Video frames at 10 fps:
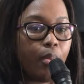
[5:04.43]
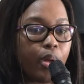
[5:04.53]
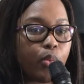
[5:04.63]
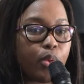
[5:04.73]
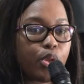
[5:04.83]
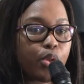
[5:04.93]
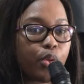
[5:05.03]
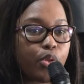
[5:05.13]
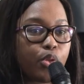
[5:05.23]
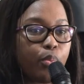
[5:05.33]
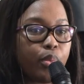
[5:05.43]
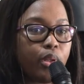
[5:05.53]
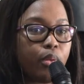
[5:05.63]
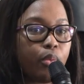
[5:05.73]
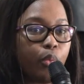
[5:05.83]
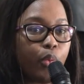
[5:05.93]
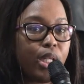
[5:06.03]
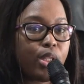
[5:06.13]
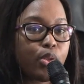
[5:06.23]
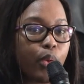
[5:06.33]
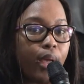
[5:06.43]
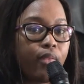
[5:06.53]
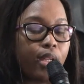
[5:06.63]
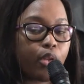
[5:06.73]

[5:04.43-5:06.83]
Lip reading: one of these organizations or